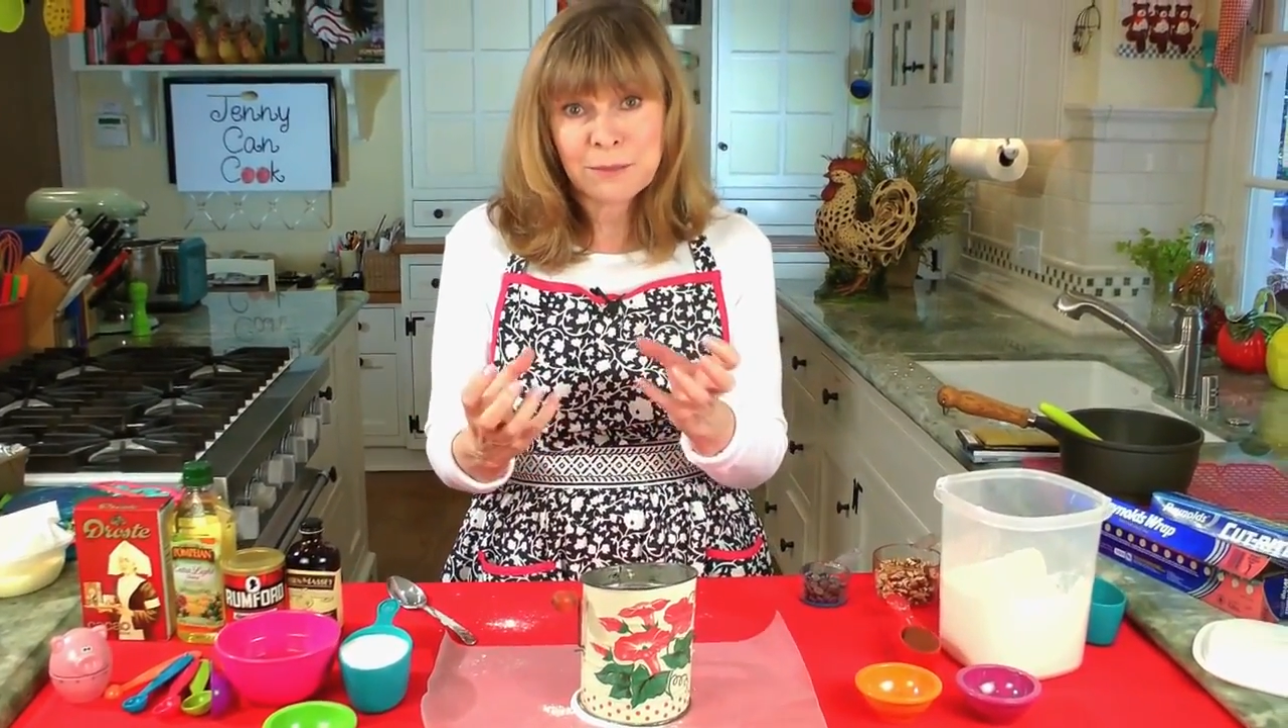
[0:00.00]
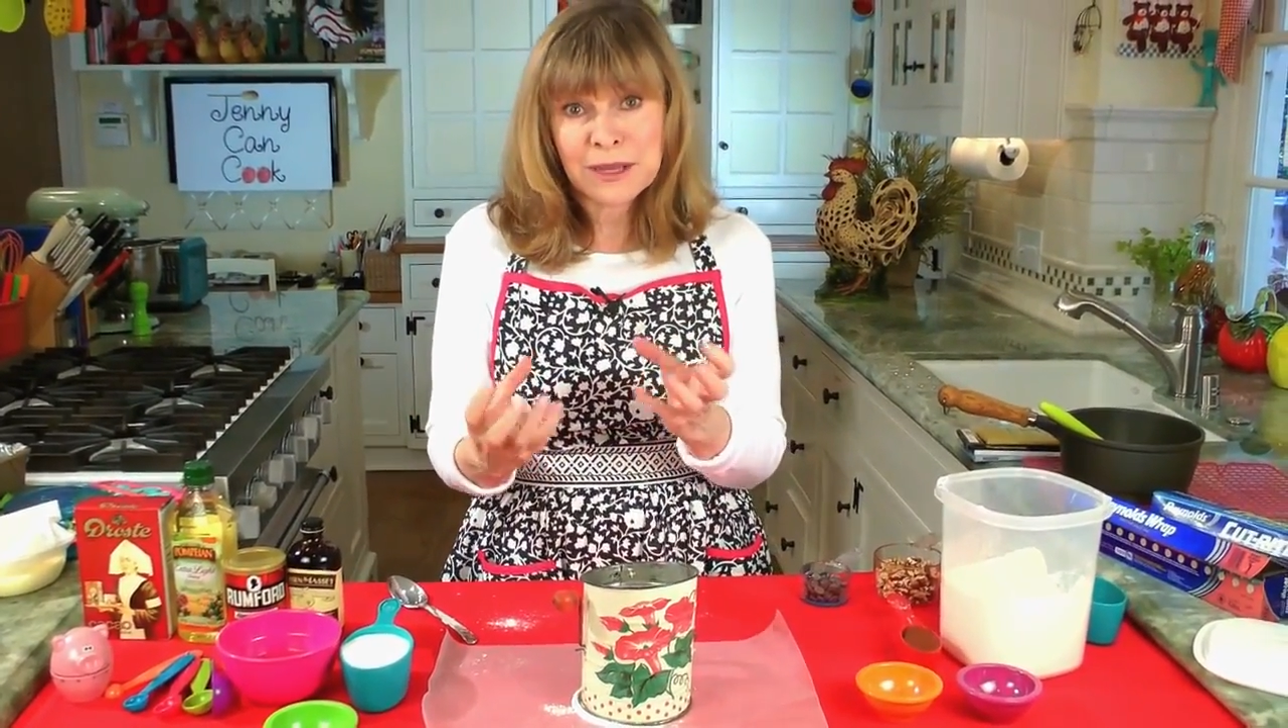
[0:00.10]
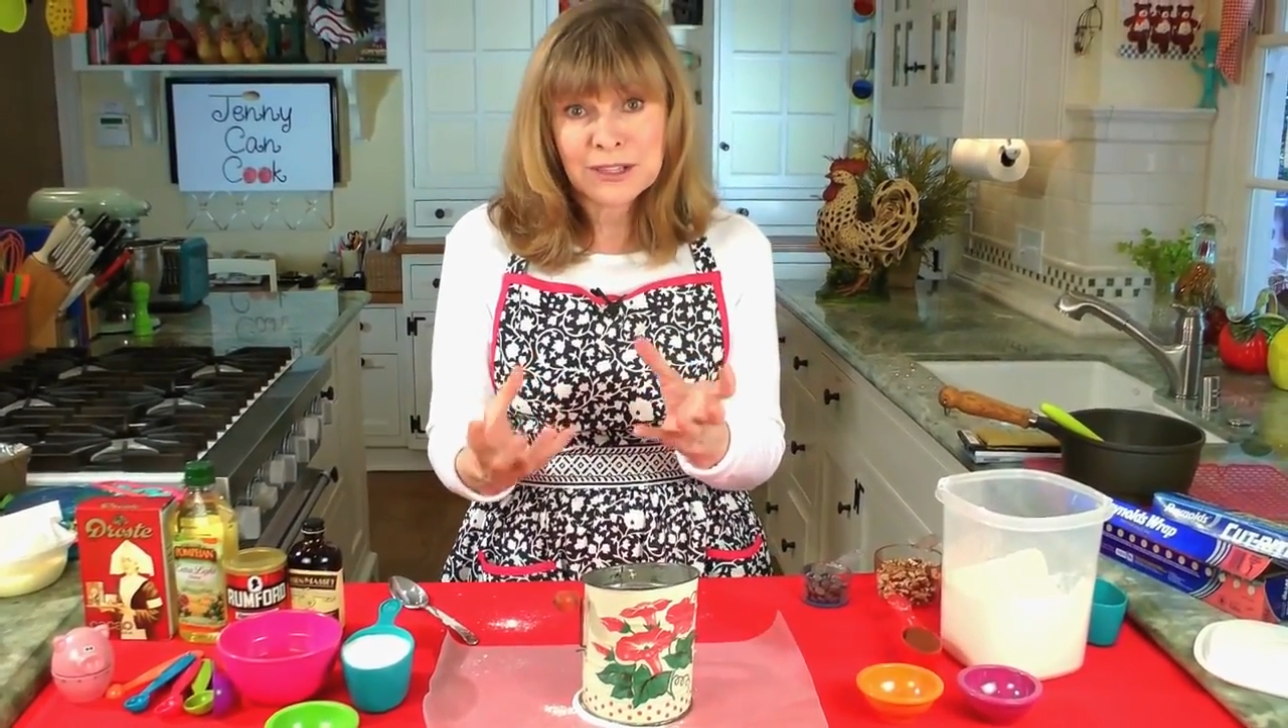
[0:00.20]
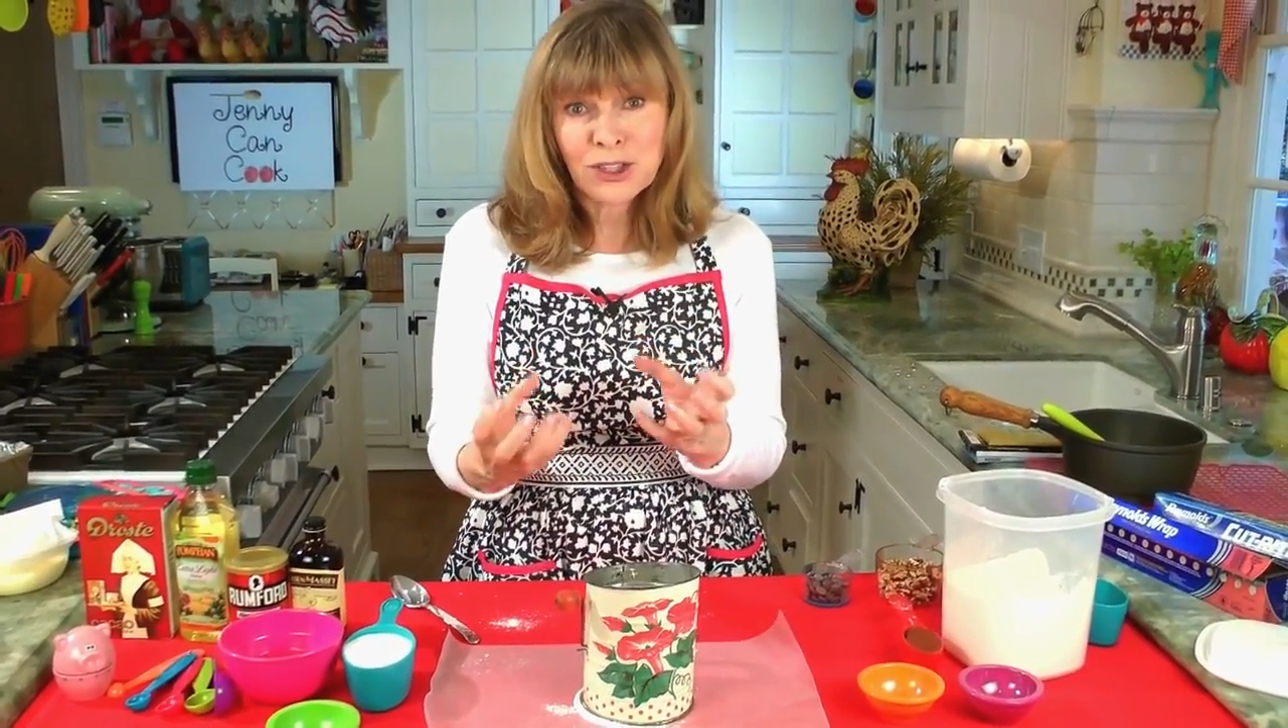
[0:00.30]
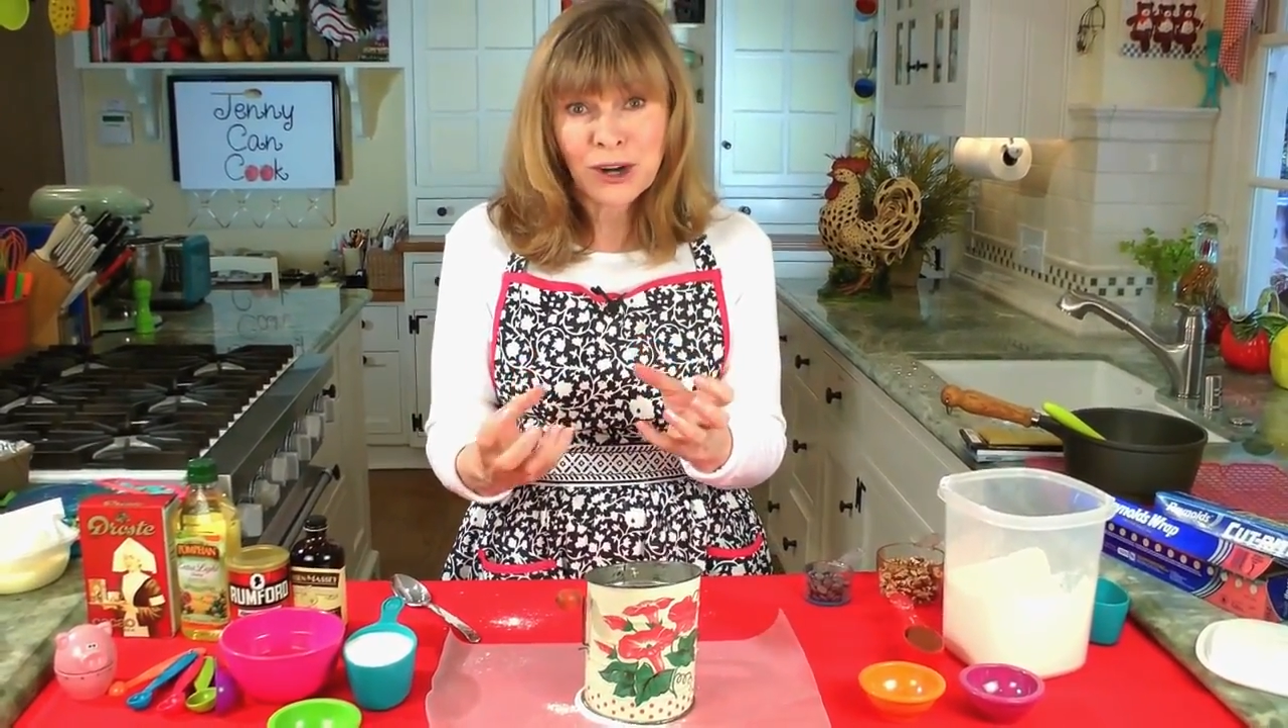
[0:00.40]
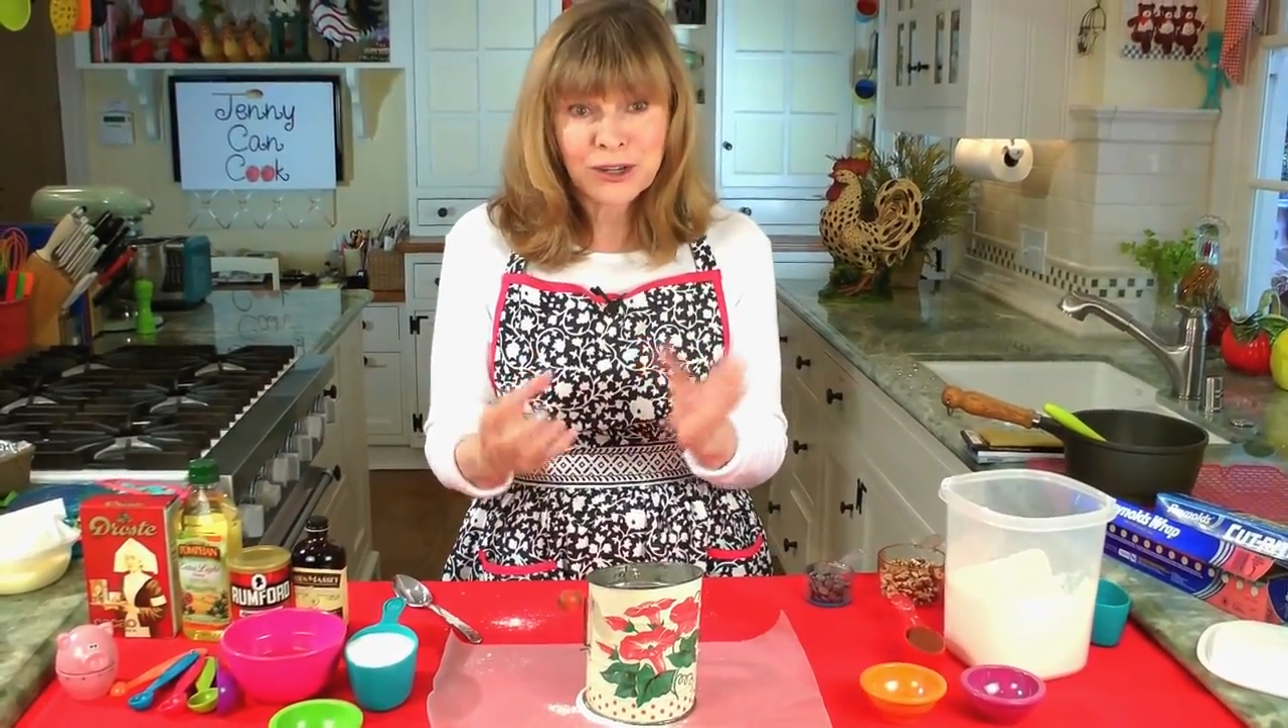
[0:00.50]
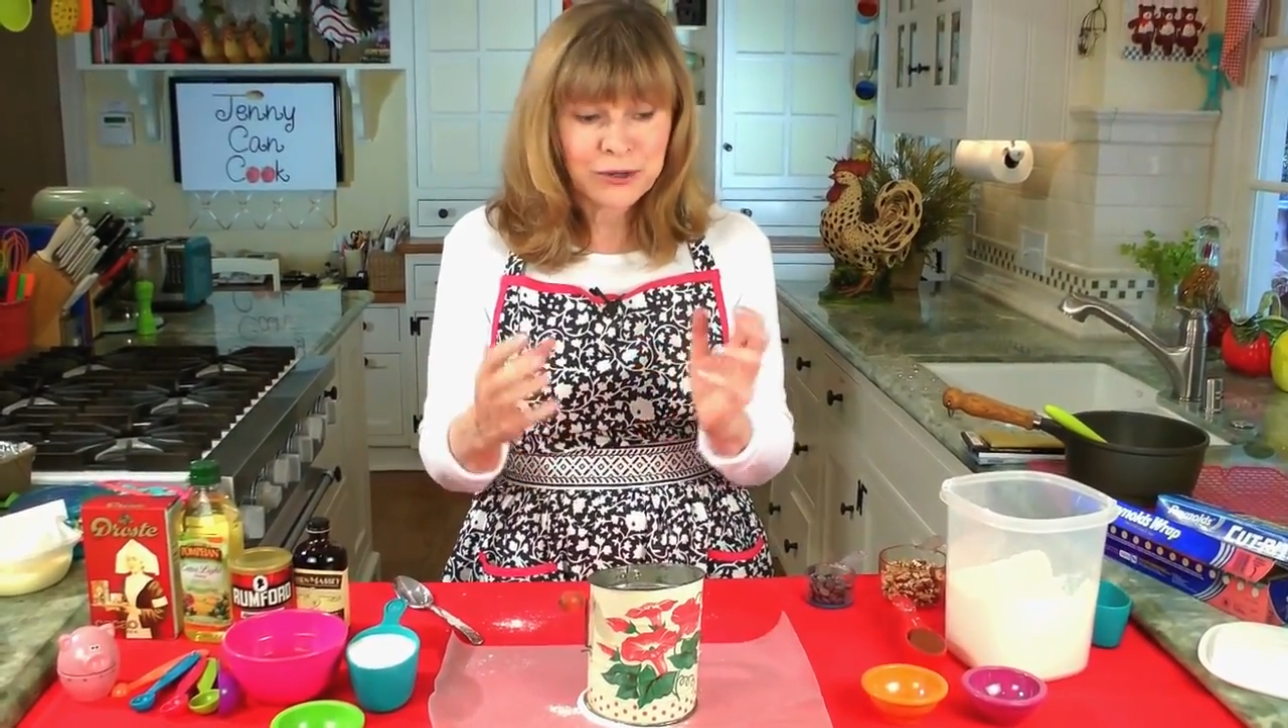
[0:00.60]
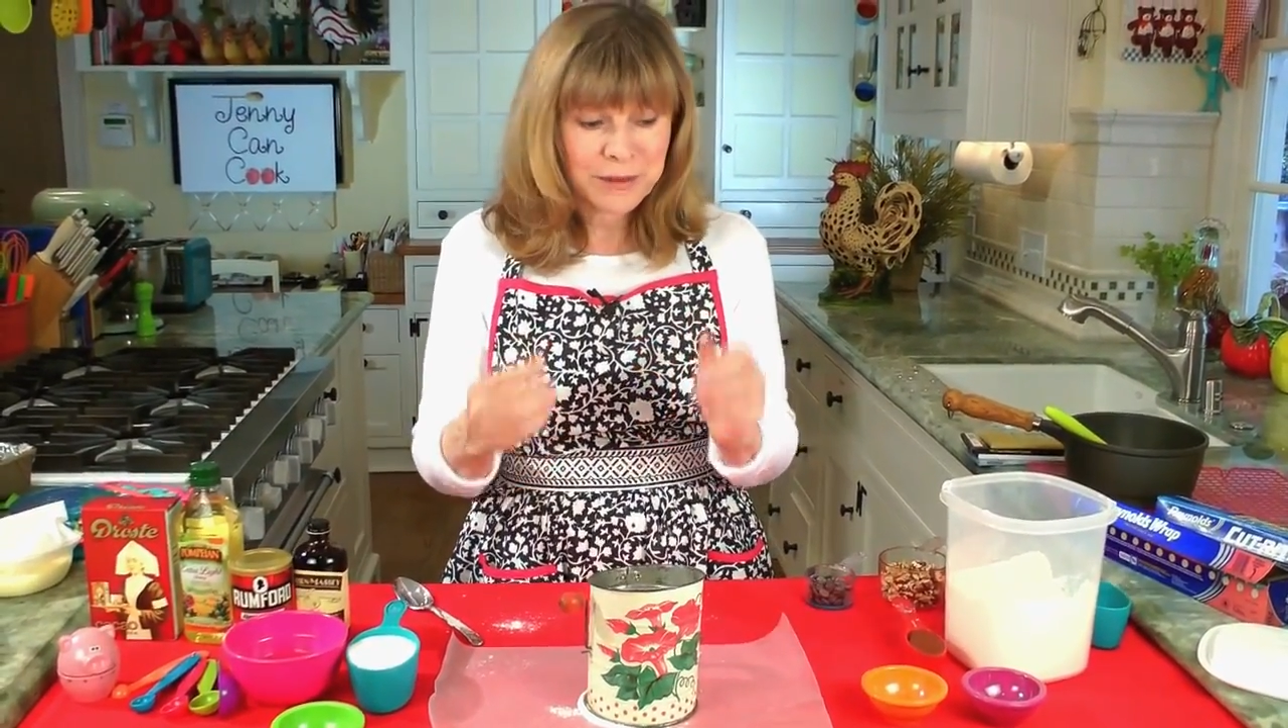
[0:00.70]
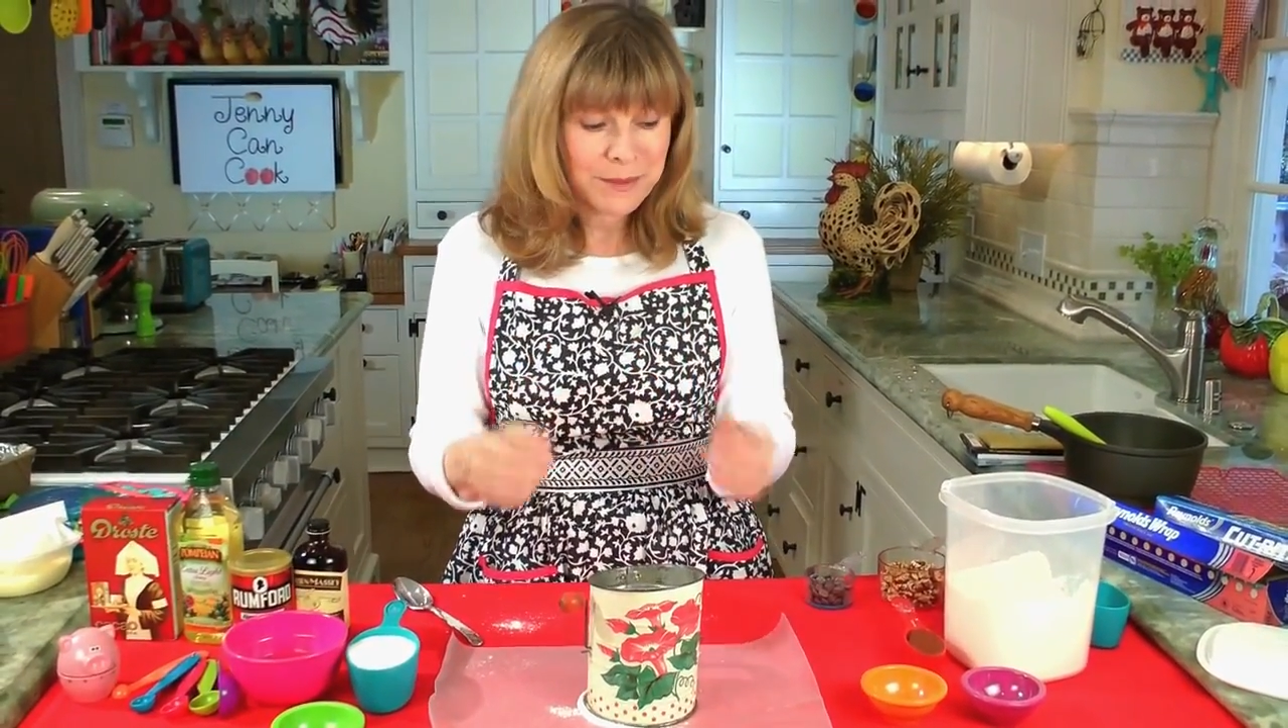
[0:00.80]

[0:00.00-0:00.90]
it darker